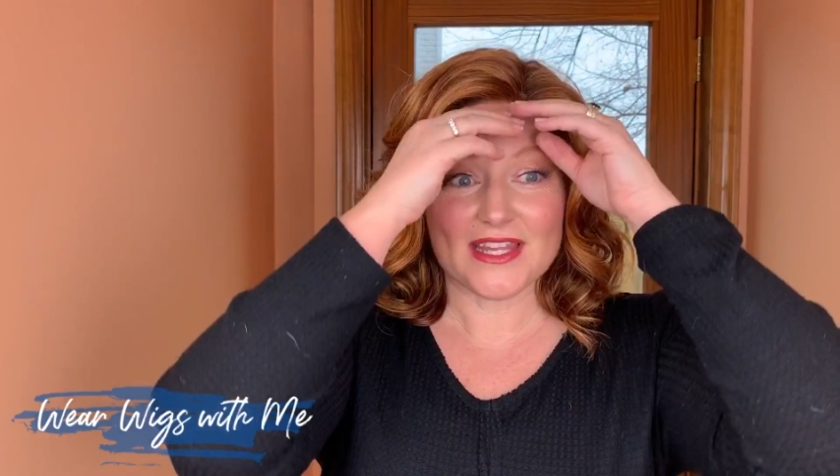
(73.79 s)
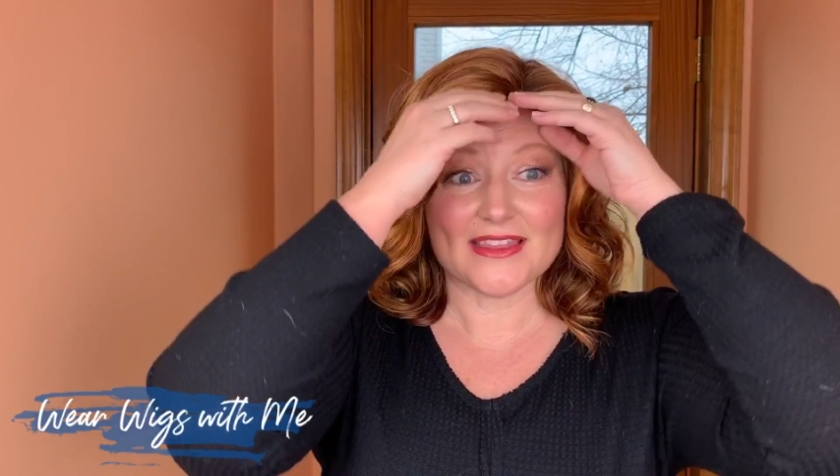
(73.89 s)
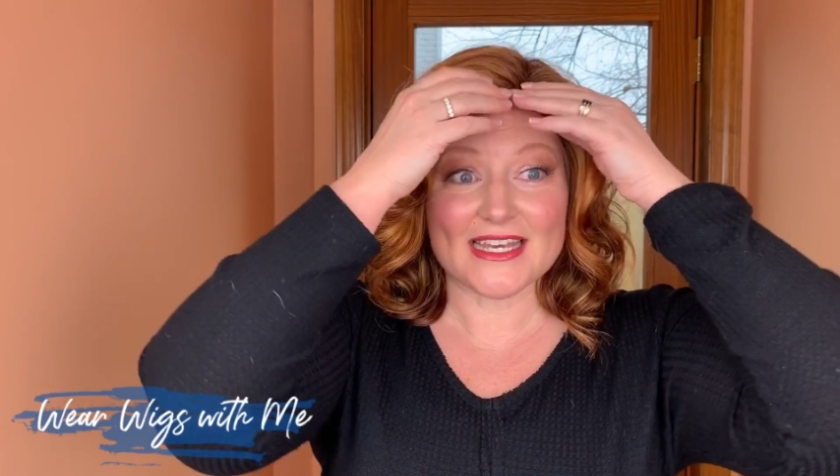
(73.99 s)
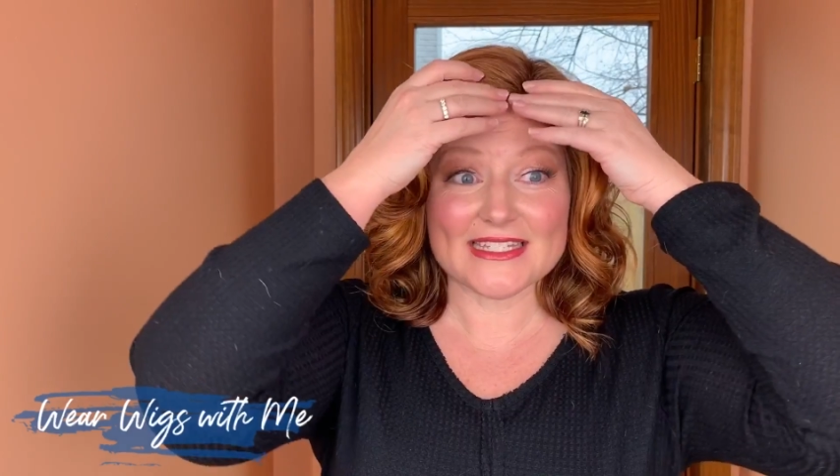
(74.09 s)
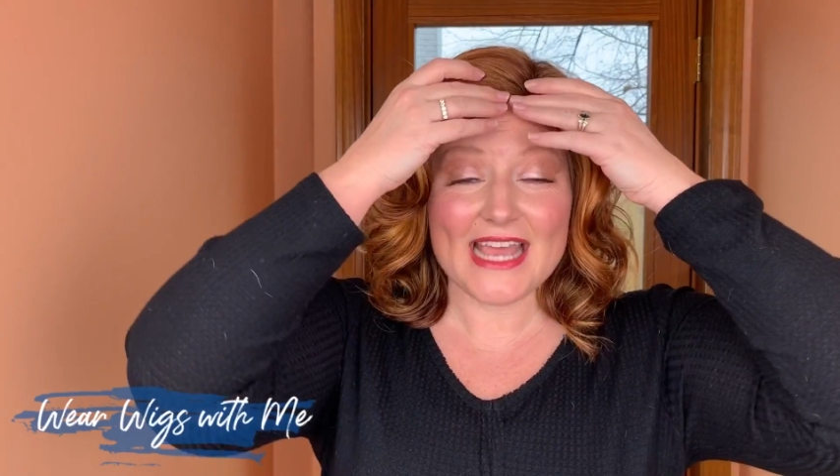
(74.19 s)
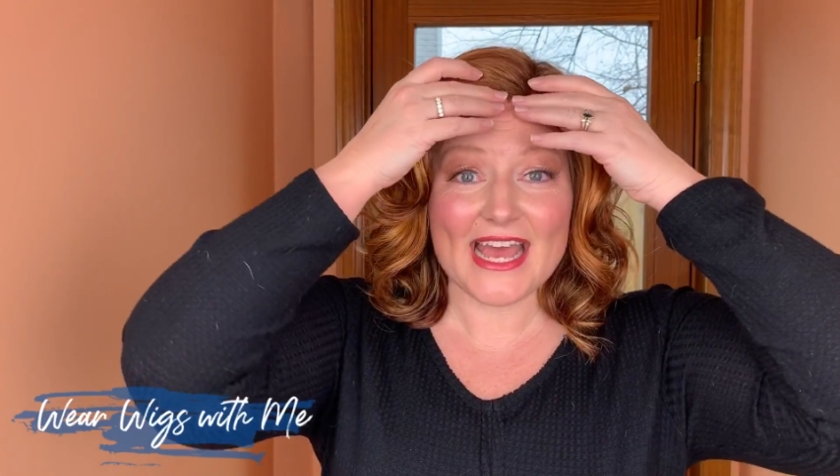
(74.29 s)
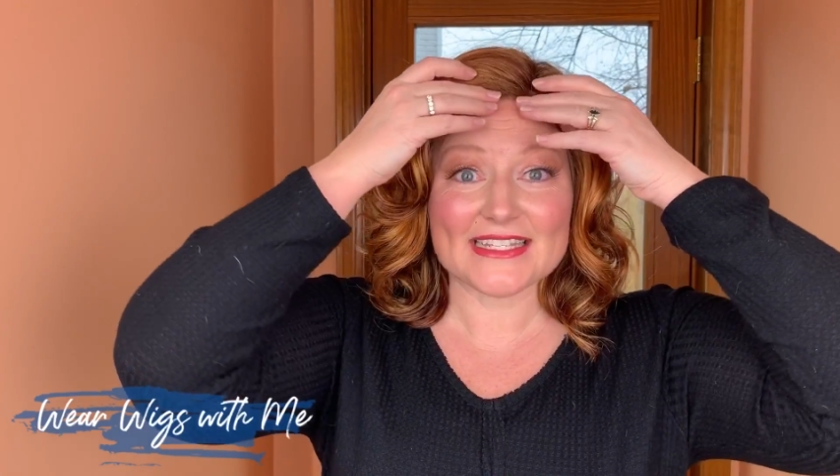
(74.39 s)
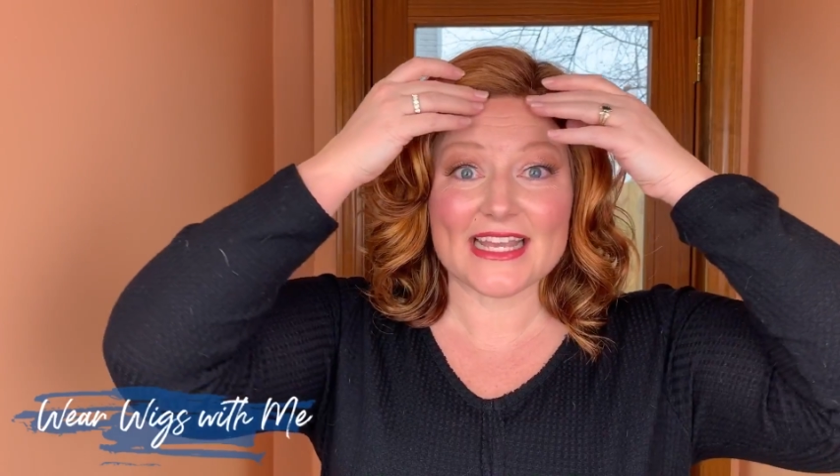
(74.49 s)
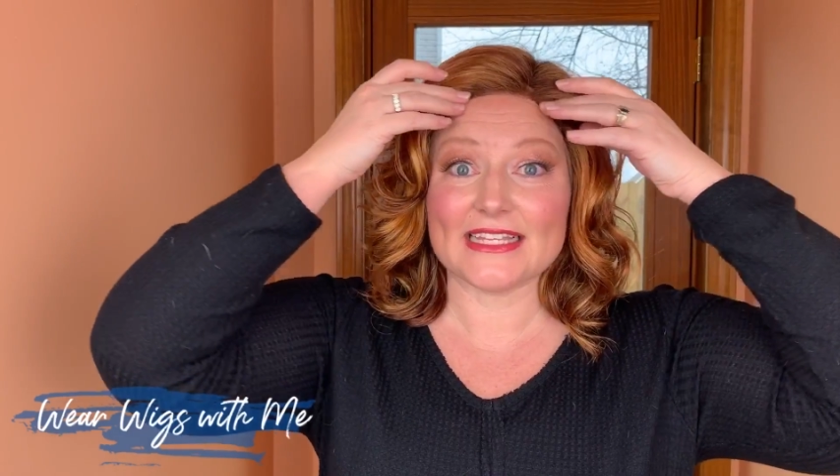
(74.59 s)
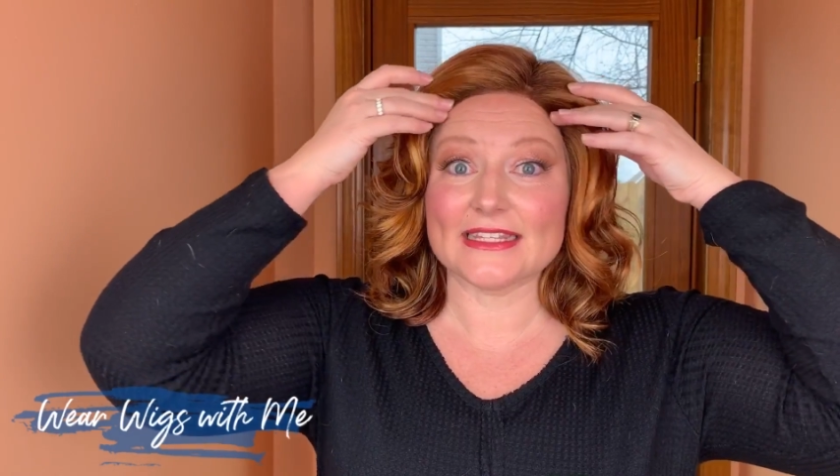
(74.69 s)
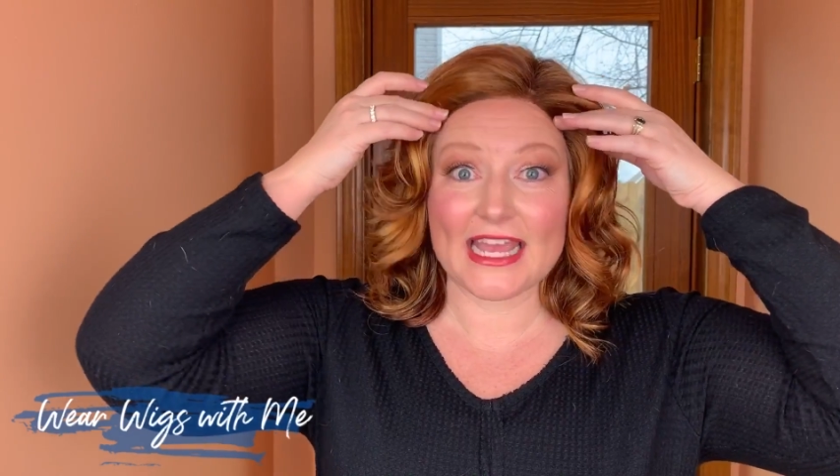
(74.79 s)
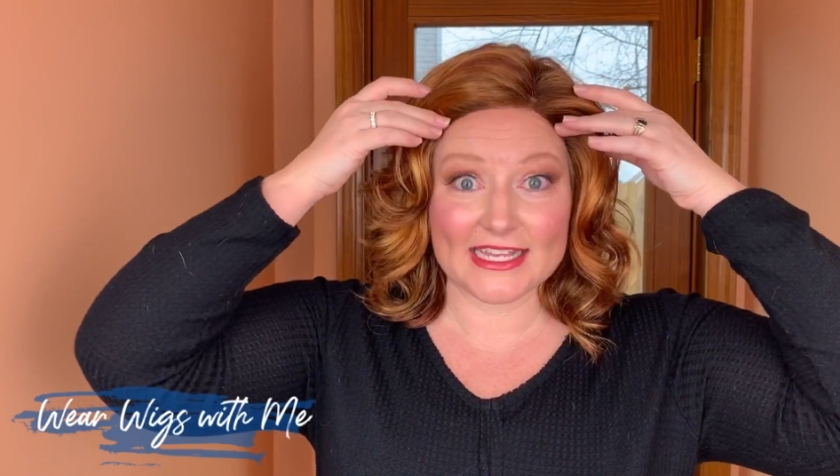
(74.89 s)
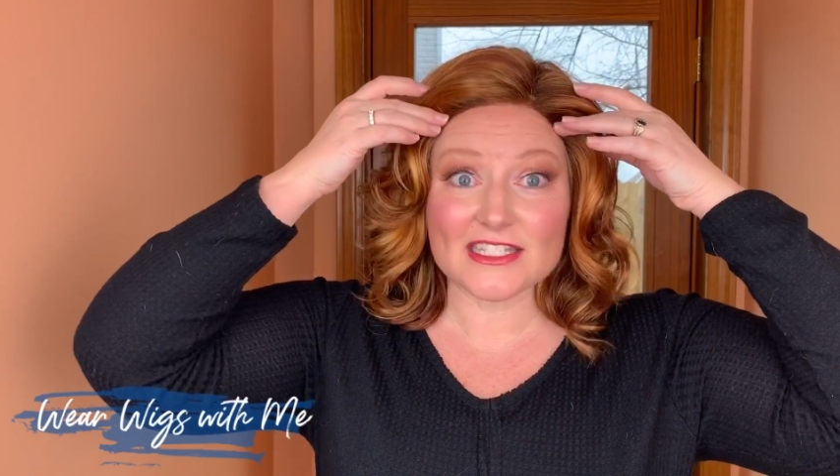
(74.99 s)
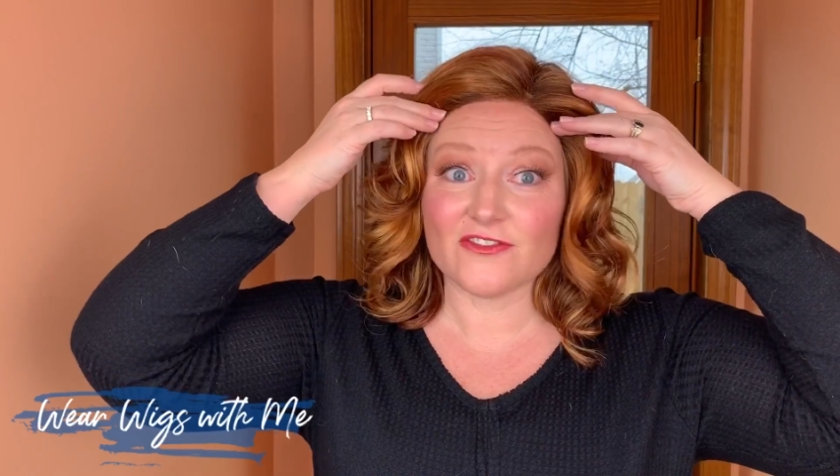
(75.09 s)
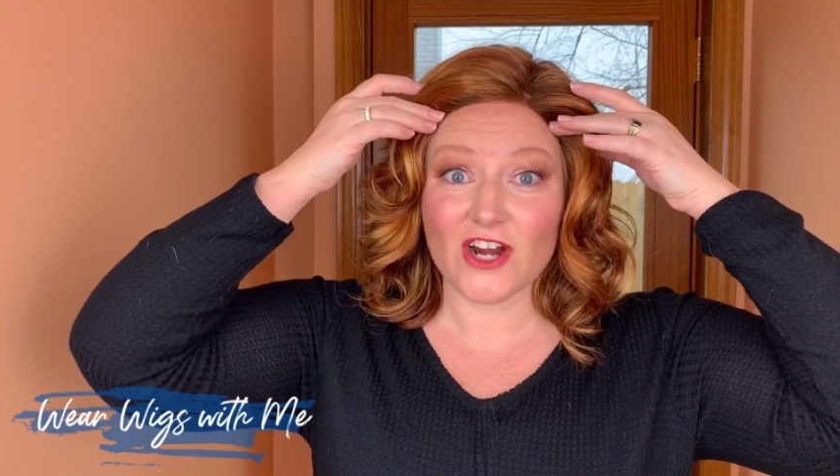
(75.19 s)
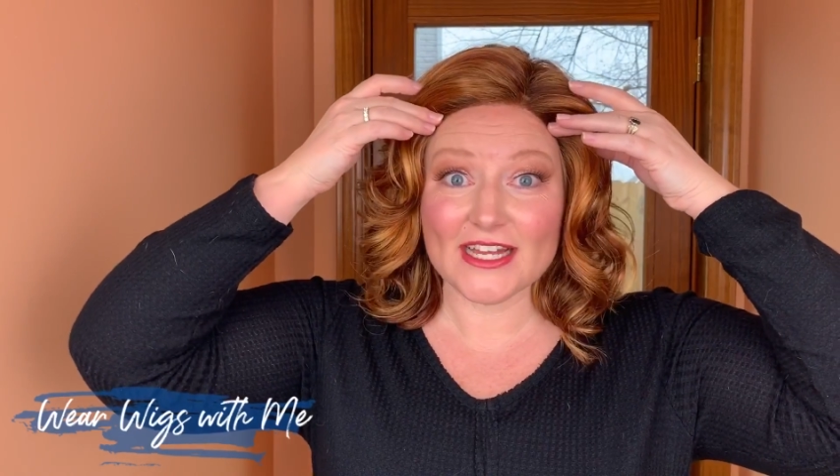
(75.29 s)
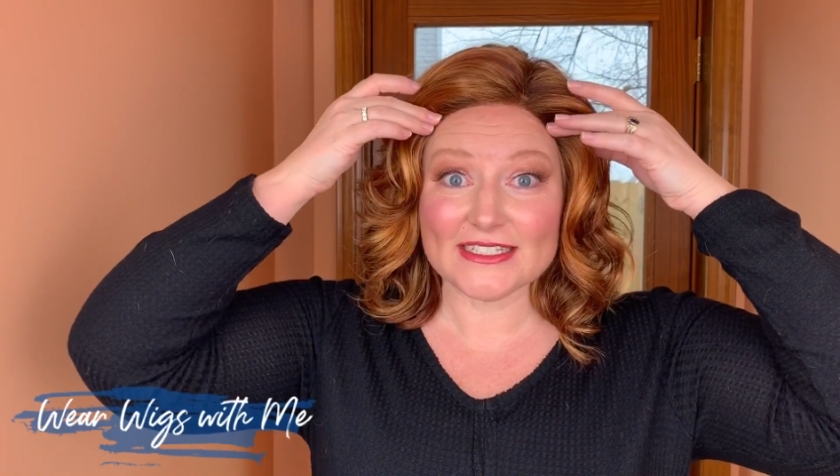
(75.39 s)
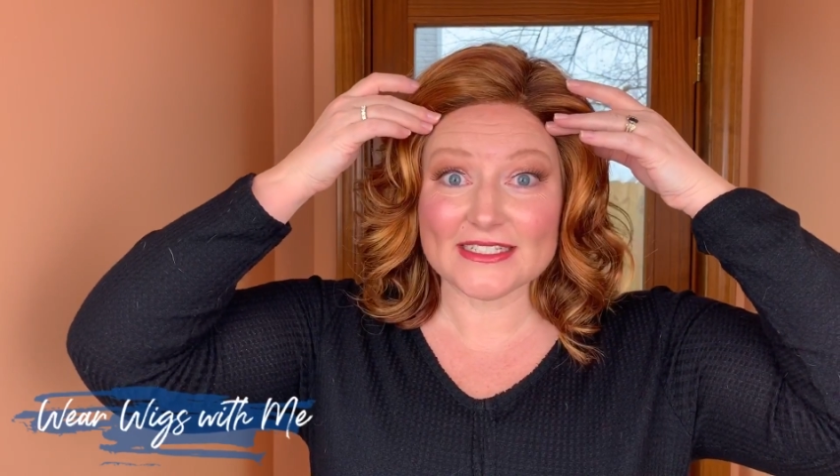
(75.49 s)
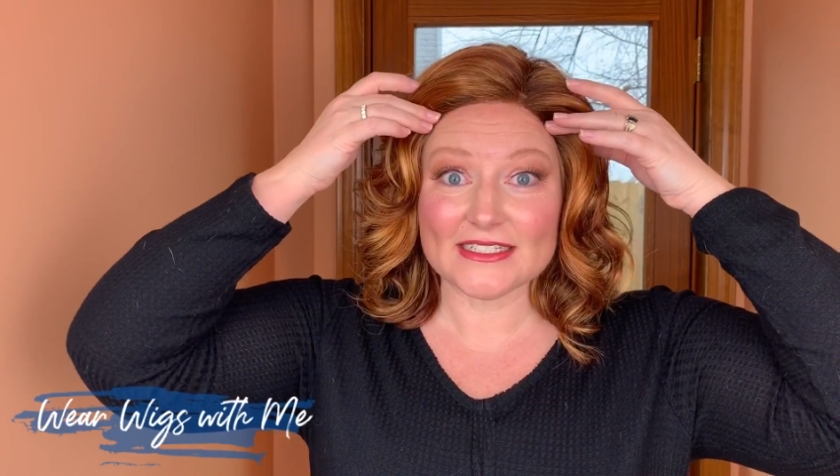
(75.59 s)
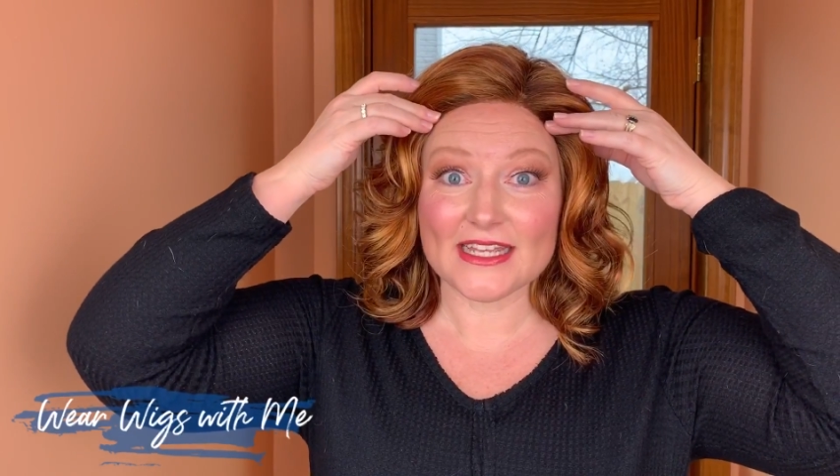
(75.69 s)
This has a lace
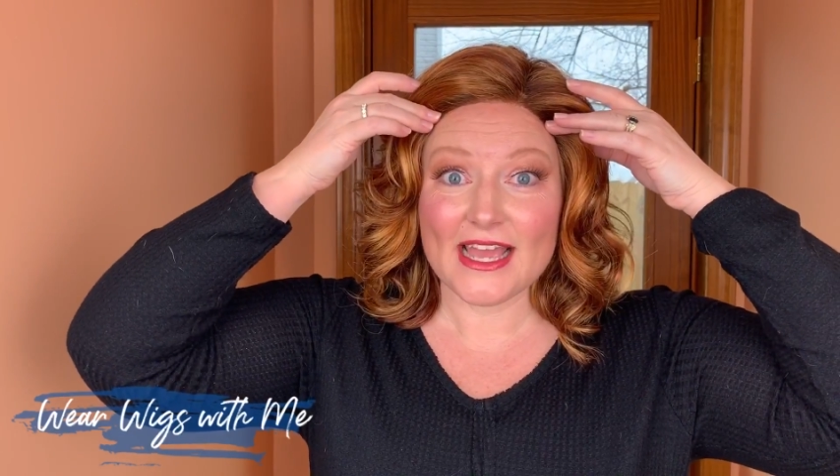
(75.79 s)
front,